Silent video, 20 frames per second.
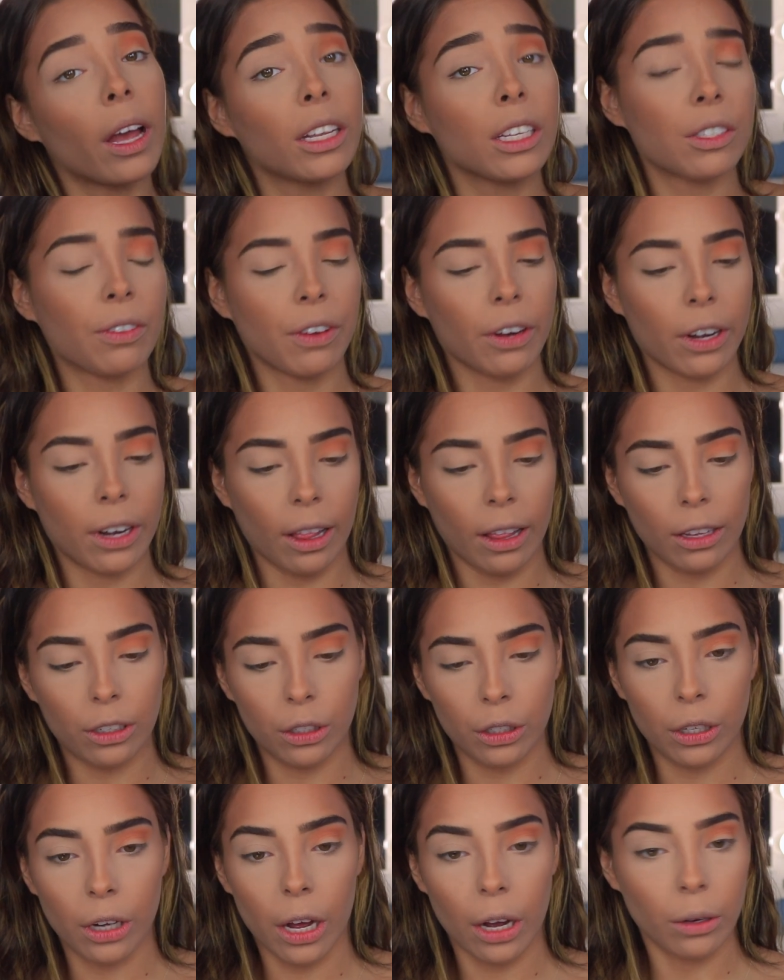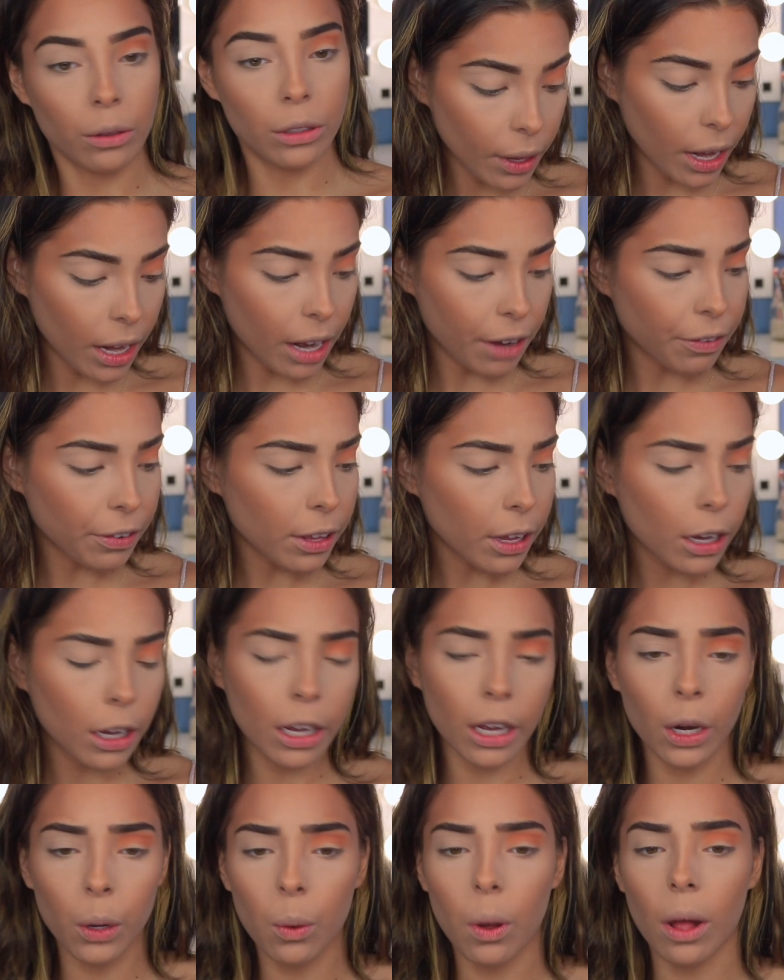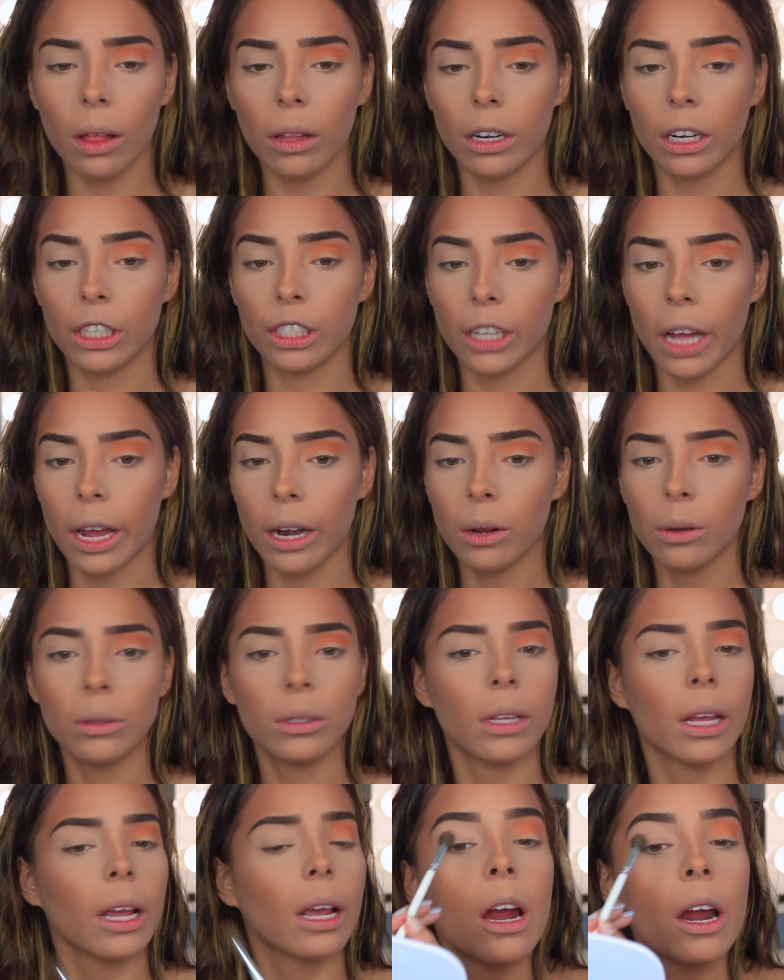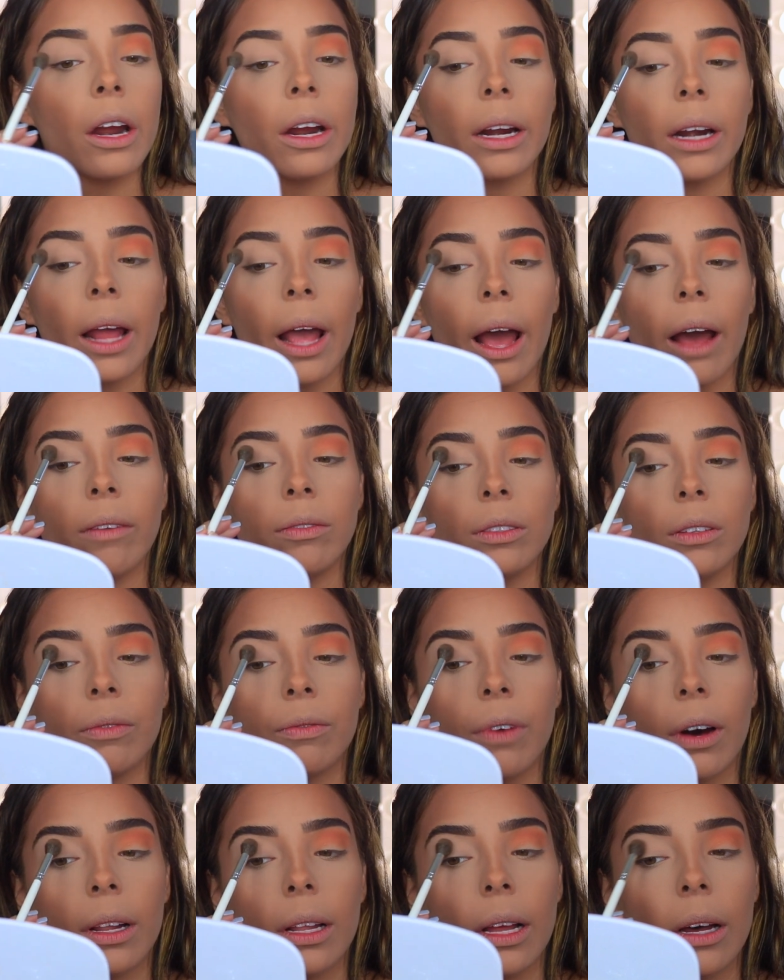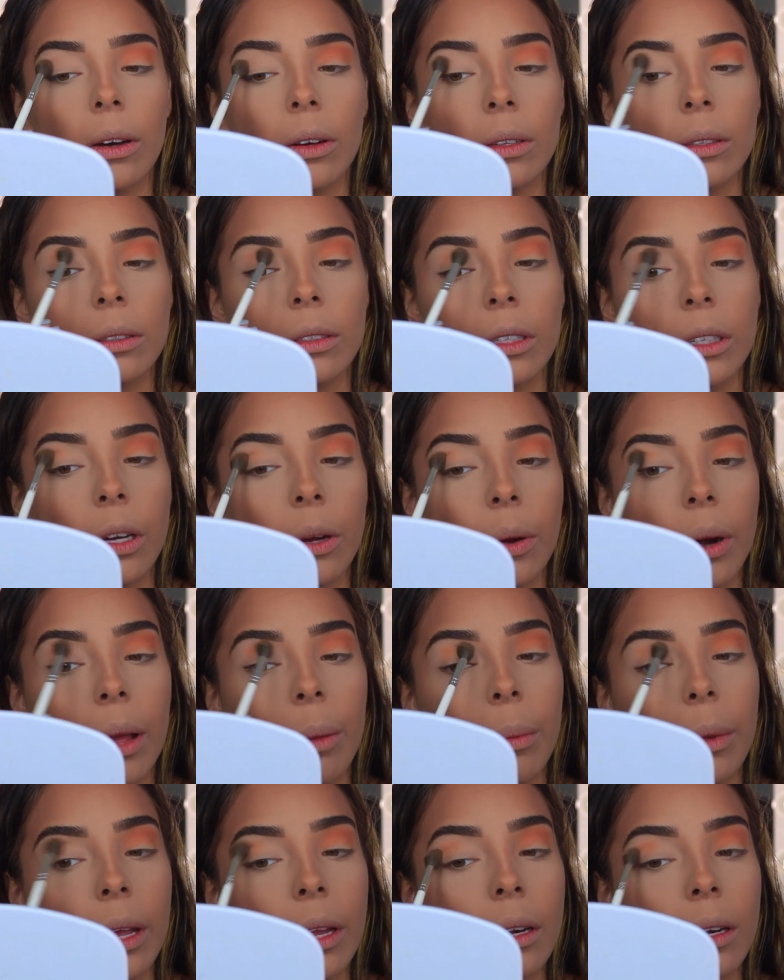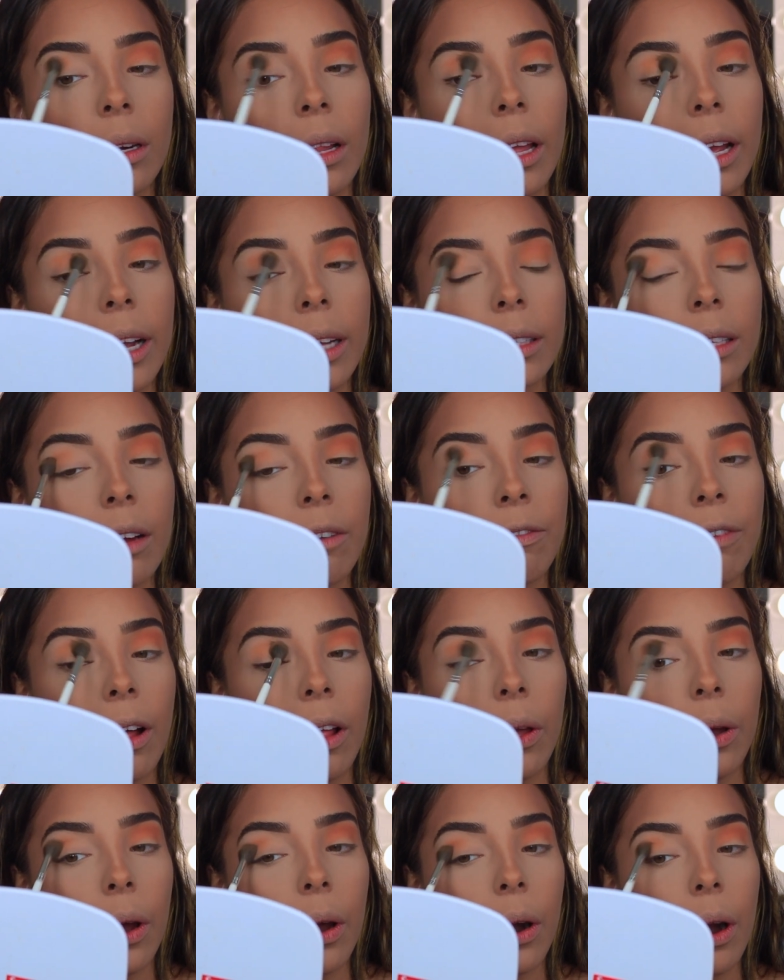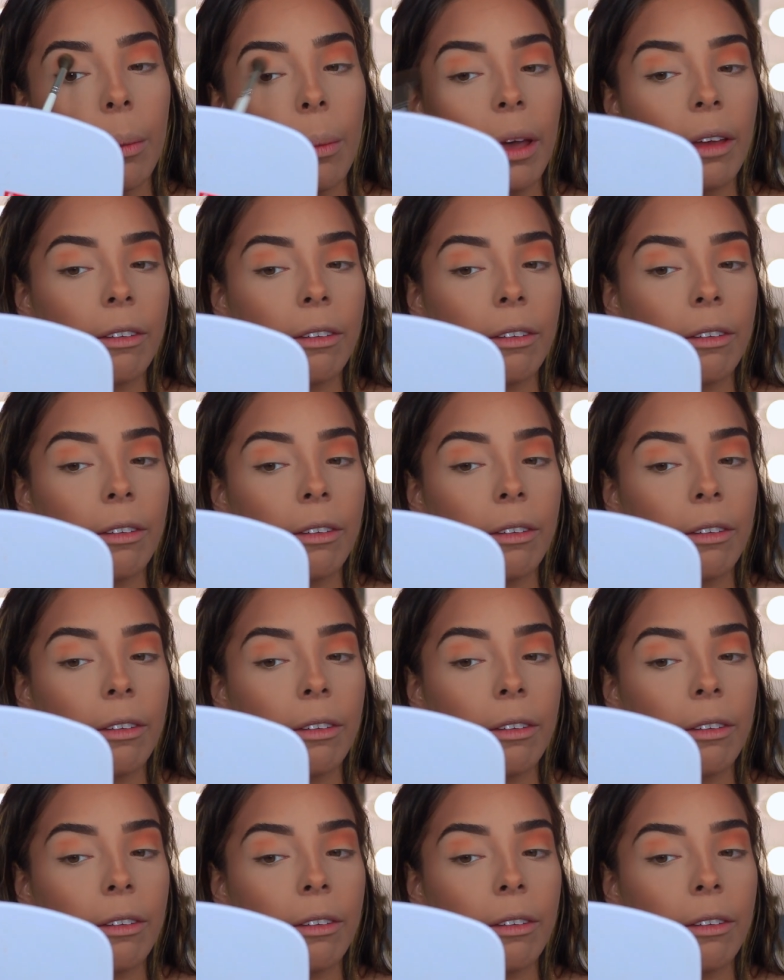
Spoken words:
I just figured I'd let you know. And I feel like good quality shadows like are gonna have some fallout, you know what I mean? Like it's not falling on my